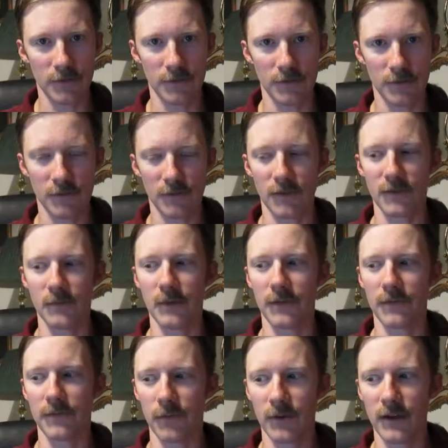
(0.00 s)
just as my
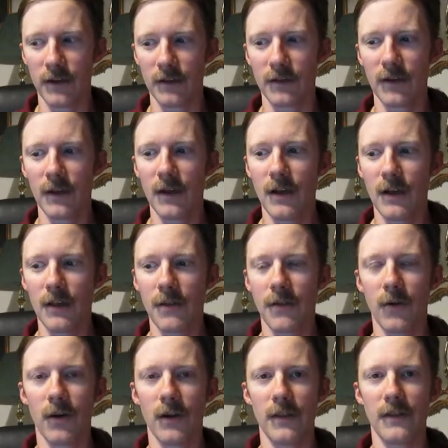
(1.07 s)
friend
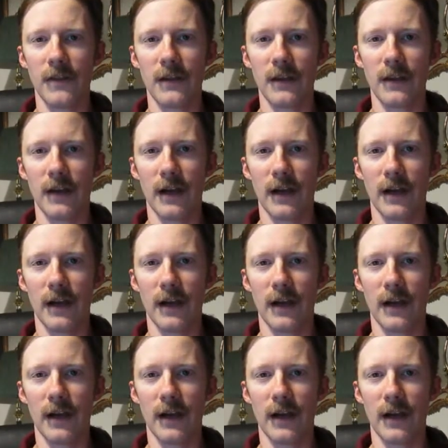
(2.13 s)
thought the